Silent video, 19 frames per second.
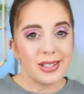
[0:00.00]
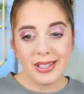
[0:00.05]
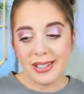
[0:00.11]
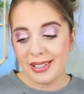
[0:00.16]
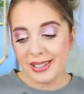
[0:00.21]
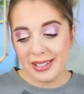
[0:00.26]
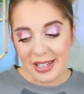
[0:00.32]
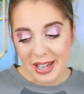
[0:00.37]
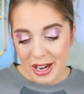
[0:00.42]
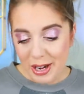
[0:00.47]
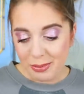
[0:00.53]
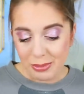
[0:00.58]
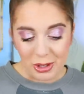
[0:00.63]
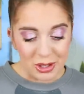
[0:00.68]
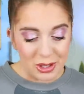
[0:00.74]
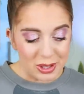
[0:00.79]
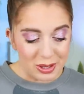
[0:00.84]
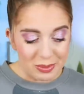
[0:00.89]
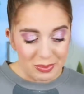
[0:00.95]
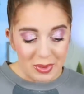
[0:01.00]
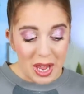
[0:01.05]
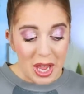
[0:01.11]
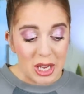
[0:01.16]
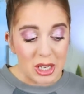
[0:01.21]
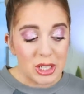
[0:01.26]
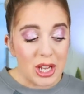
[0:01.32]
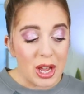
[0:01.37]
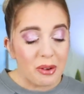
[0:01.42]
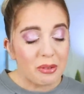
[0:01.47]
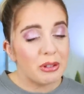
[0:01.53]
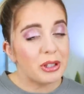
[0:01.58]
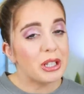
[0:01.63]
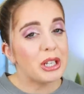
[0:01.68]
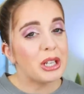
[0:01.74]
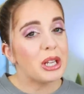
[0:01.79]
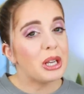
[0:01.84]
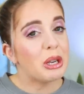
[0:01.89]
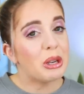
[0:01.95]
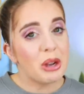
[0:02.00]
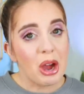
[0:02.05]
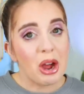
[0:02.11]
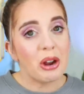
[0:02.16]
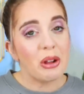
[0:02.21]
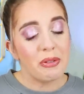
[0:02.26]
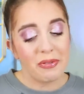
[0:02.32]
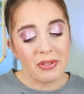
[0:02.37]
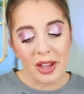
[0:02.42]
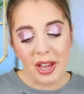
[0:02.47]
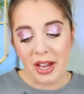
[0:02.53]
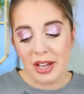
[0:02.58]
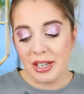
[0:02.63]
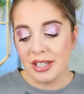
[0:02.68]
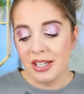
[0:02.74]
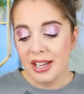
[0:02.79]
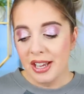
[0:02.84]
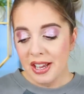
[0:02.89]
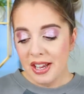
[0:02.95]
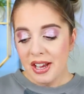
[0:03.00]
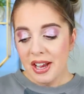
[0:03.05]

And I'm just Definitely not a fan.